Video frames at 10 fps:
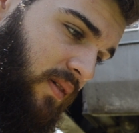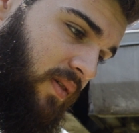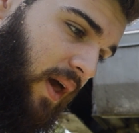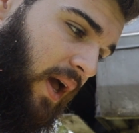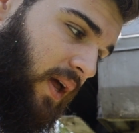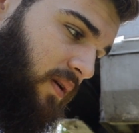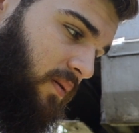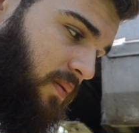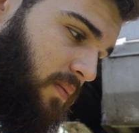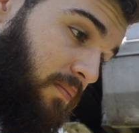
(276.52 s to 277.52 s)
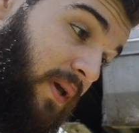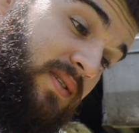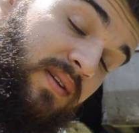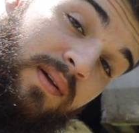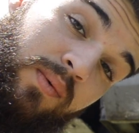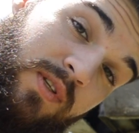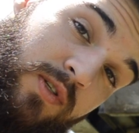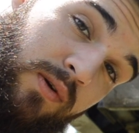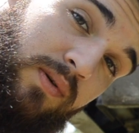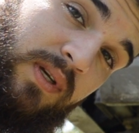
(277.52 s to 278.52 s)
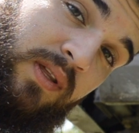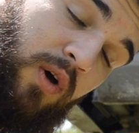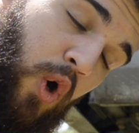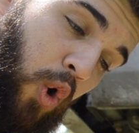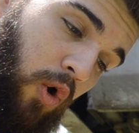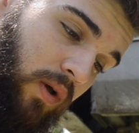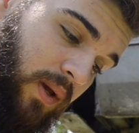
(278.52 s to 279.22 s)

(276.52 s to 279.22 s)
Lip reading: that basically when the screw is in the hole,